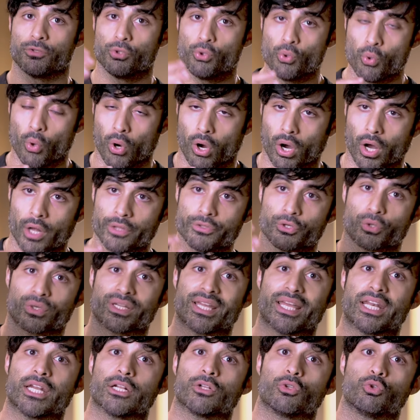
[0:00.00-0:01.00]
too hot or
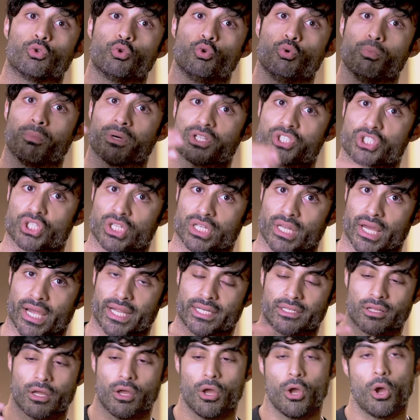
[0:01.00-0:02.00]
getting too much light.